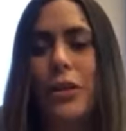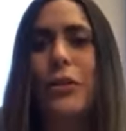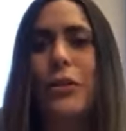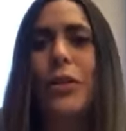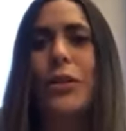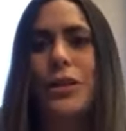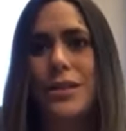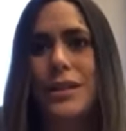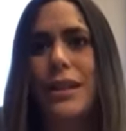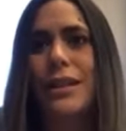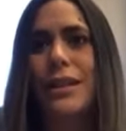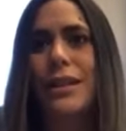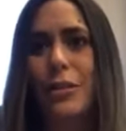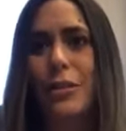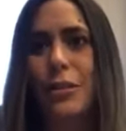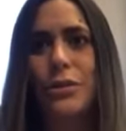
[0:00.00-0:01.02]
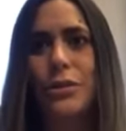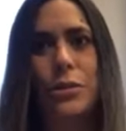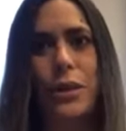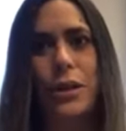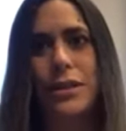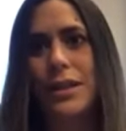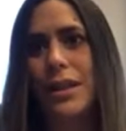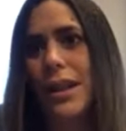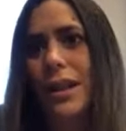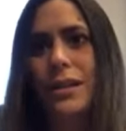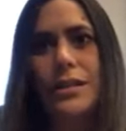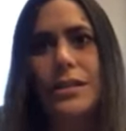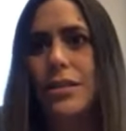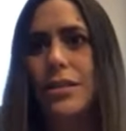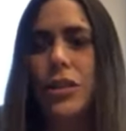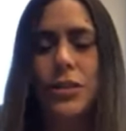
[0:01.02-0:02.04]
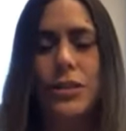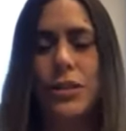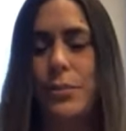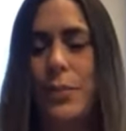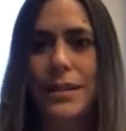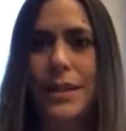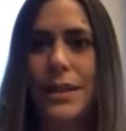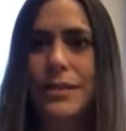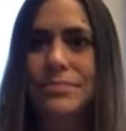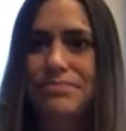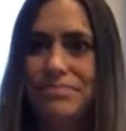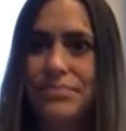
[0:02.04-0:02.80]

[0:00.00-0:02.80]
our growers telling their own stories, and it's just amazing.